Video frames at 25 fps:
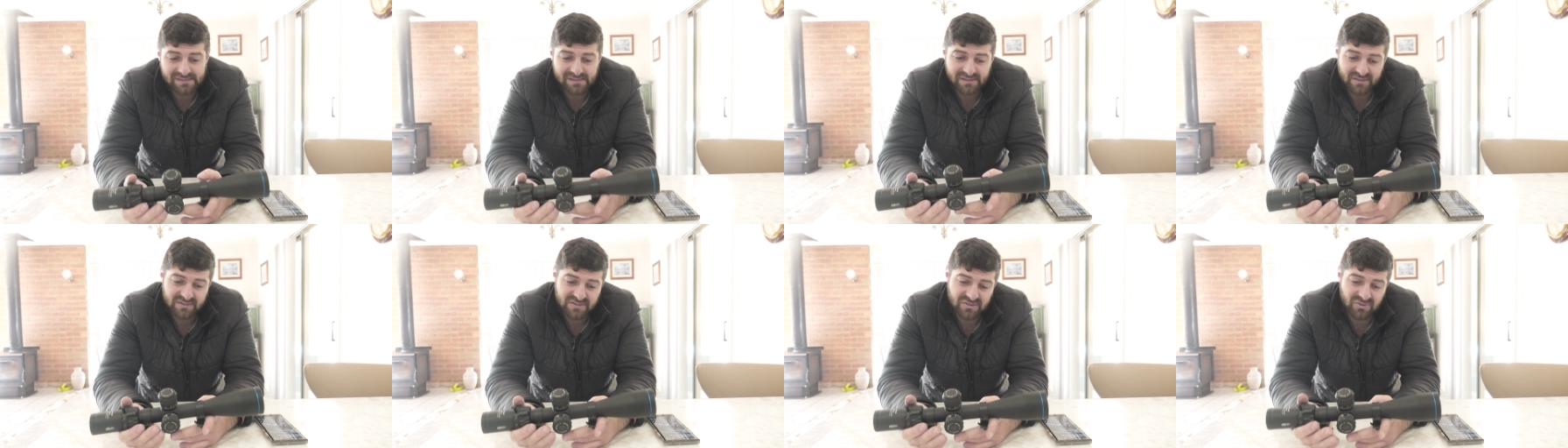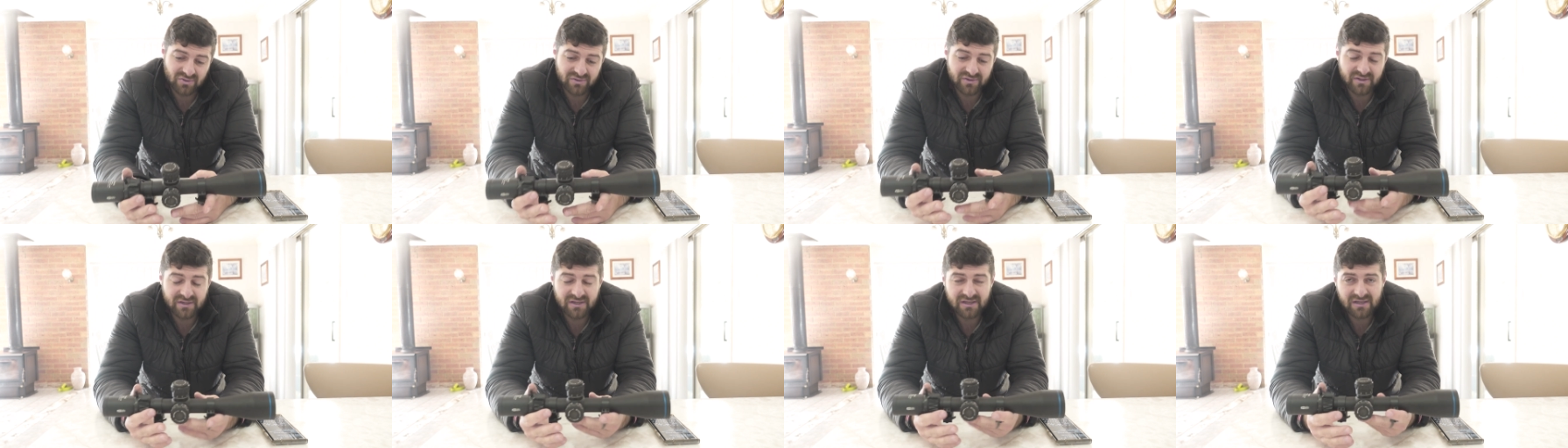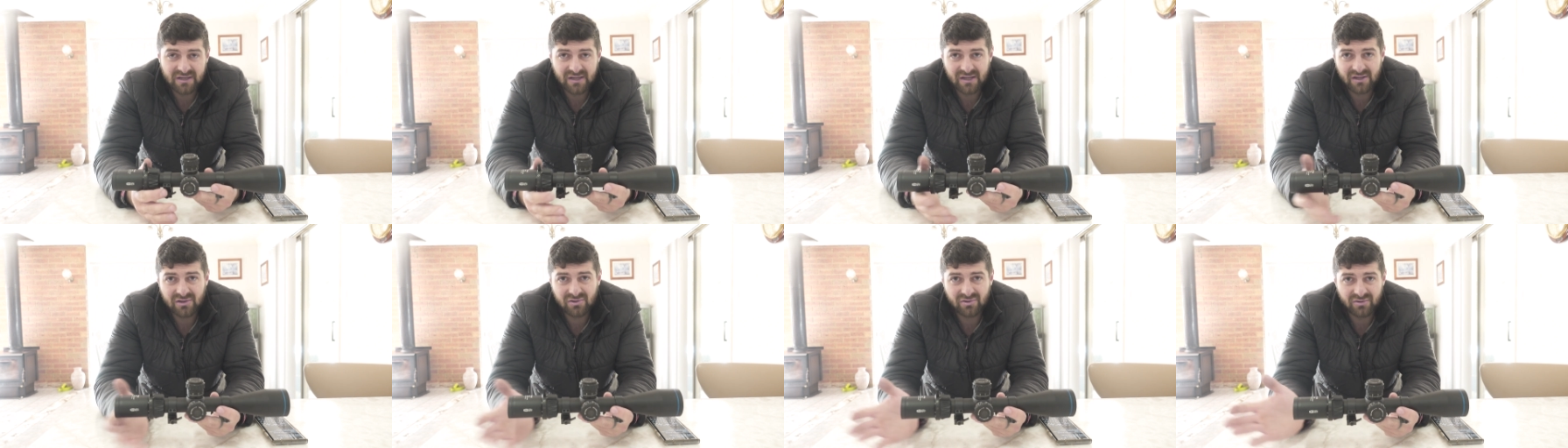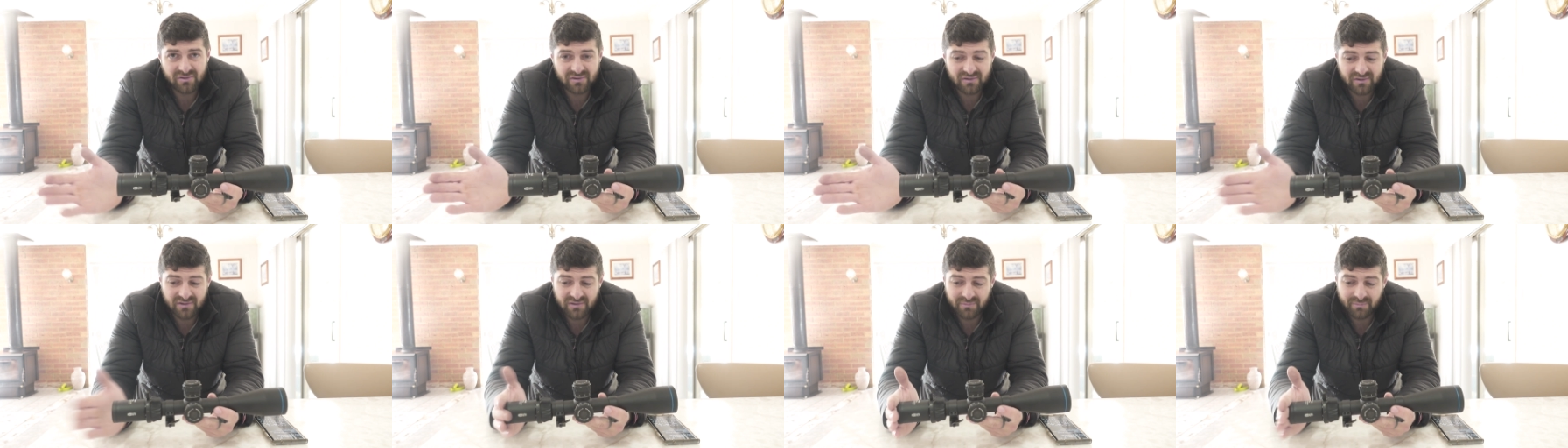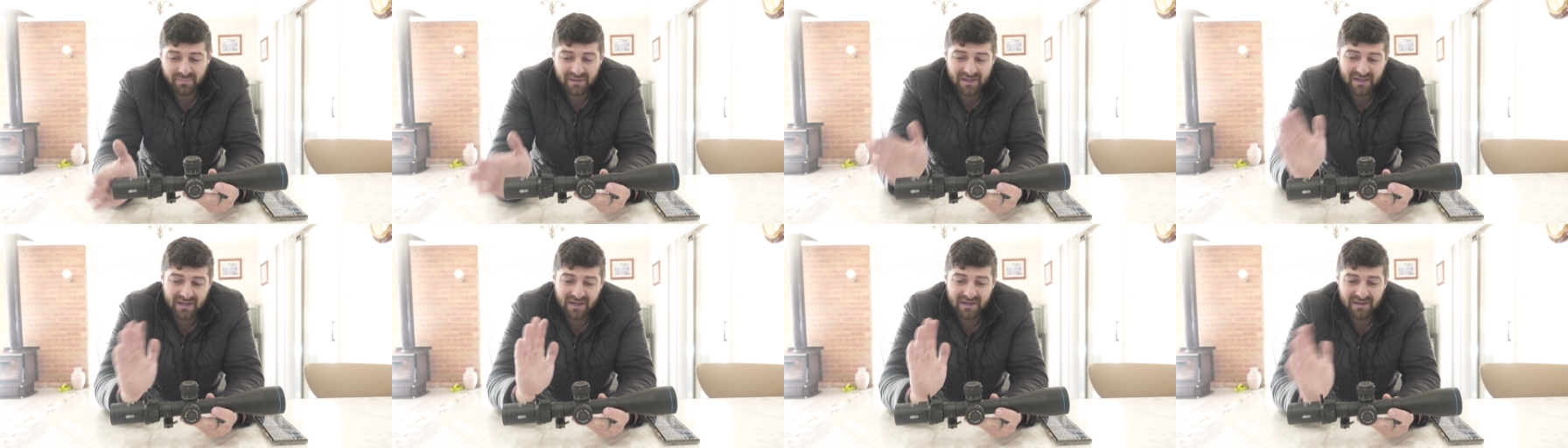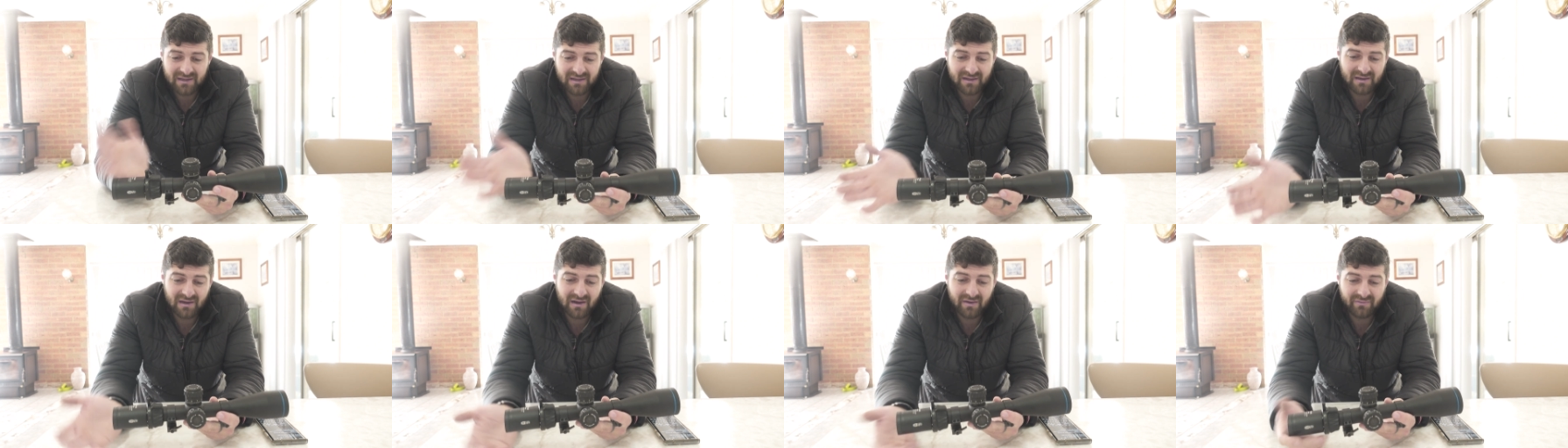It's good that it included the
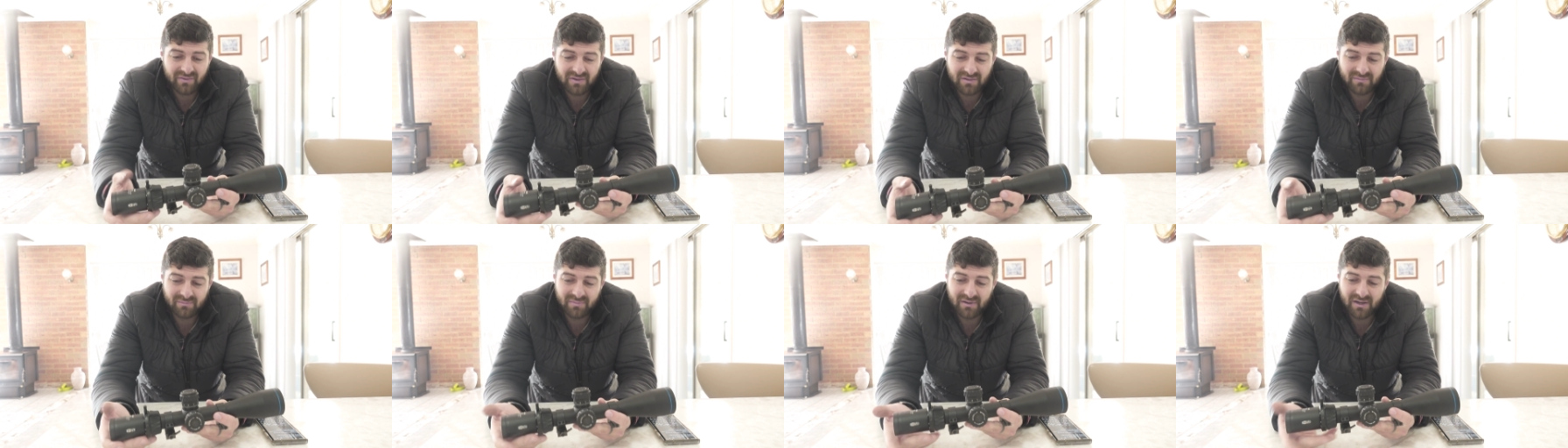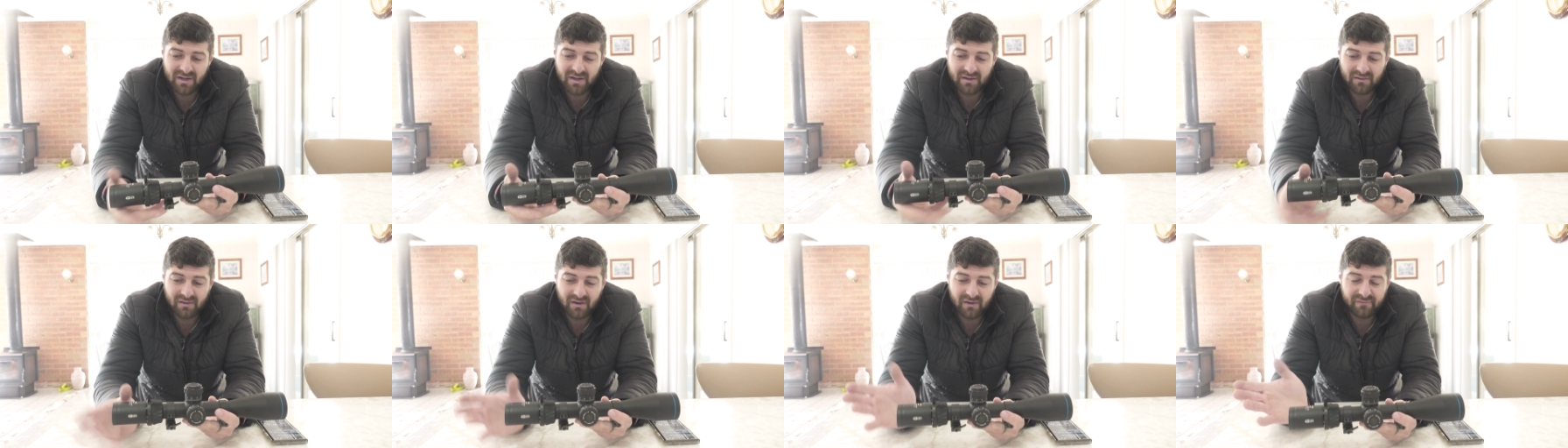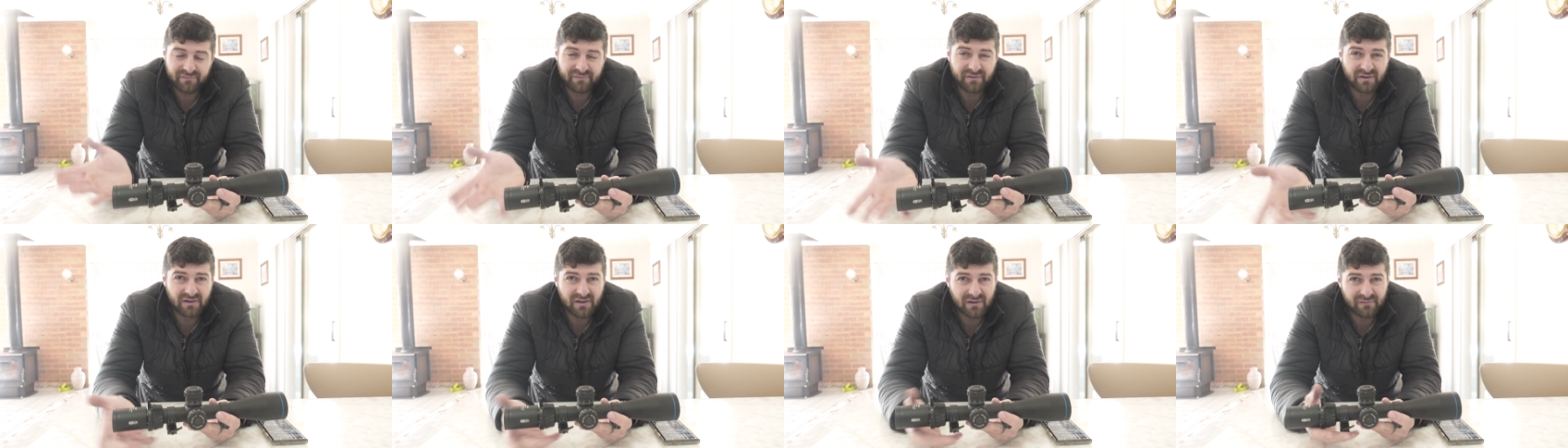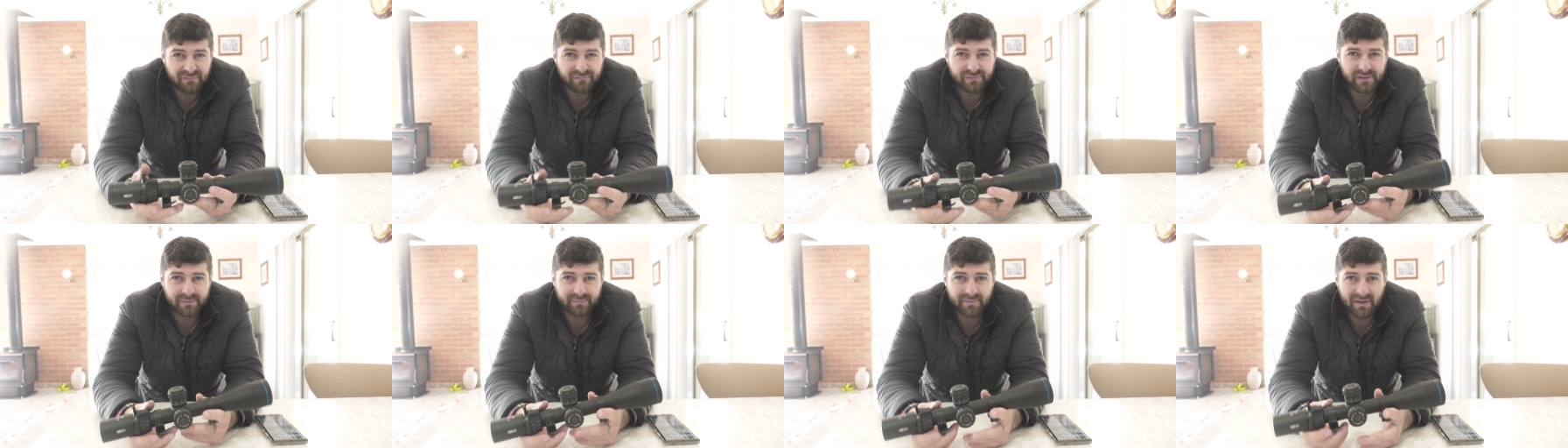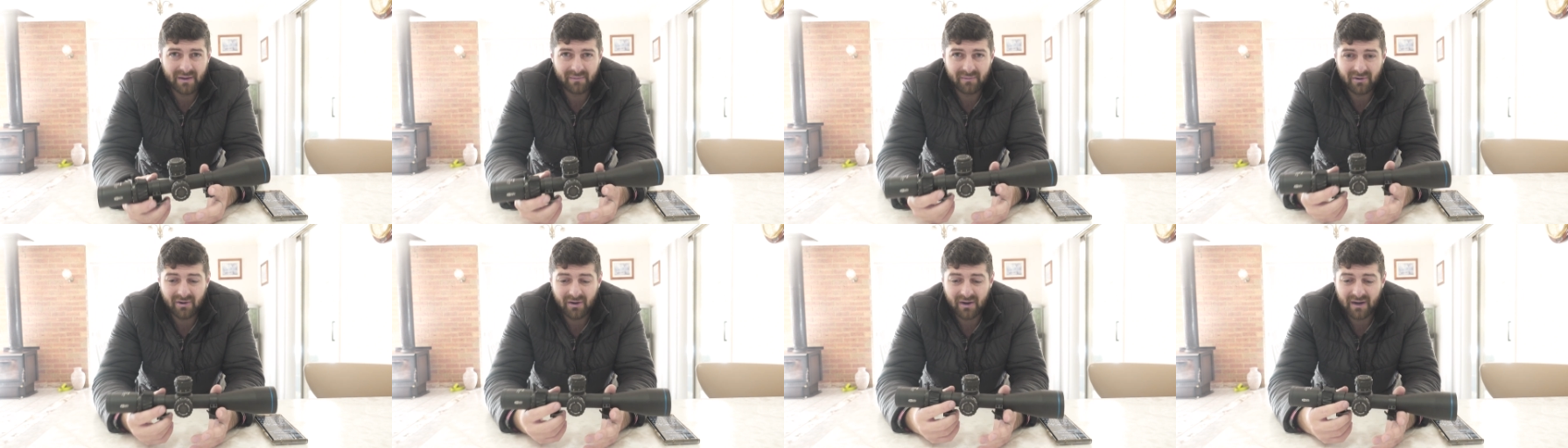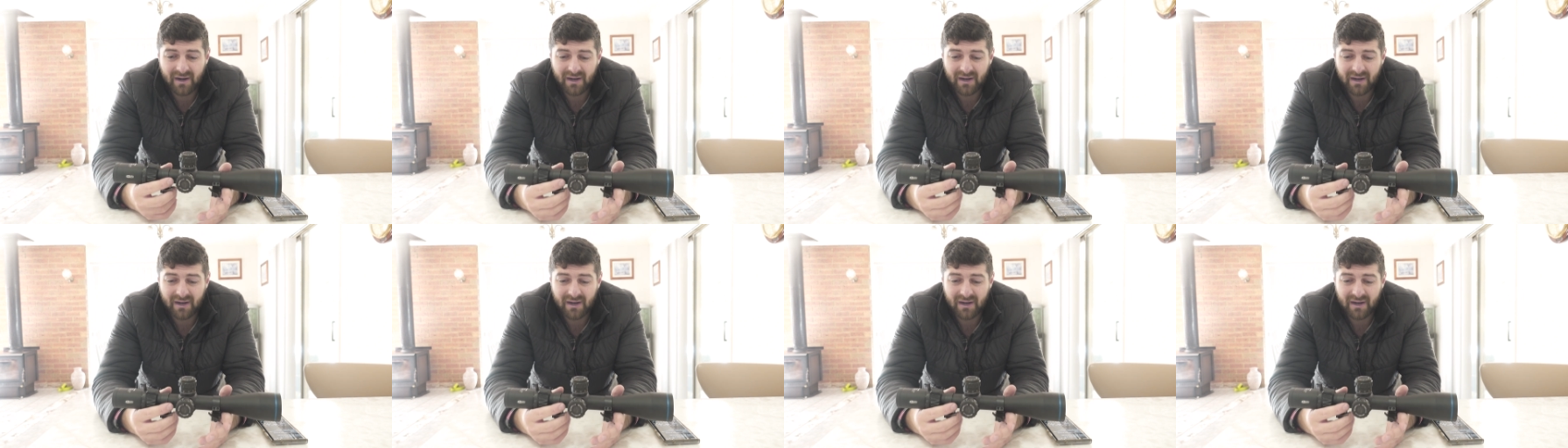bikini cover, but I feel like flip up eye